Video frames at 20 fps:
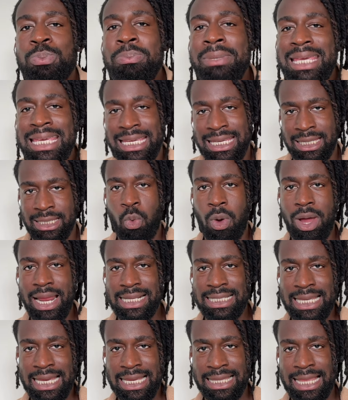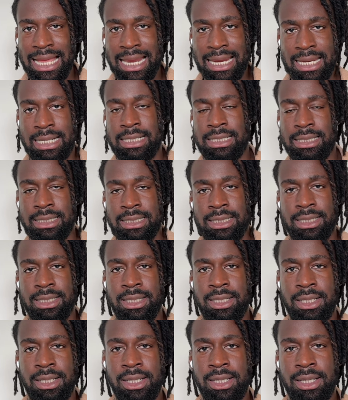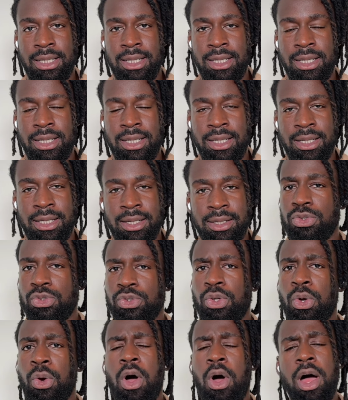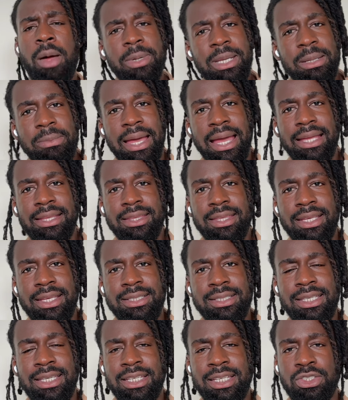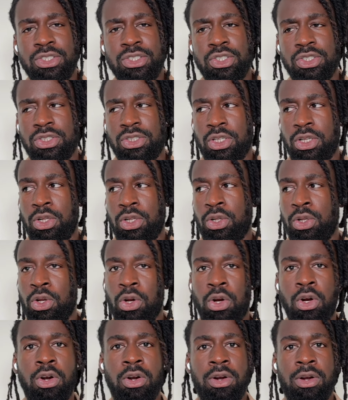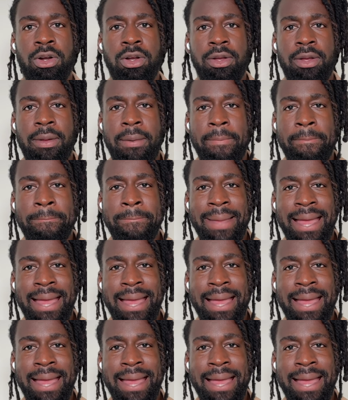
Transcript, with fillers: me while I take that in. So Omni-Man thinks he can just lure Ma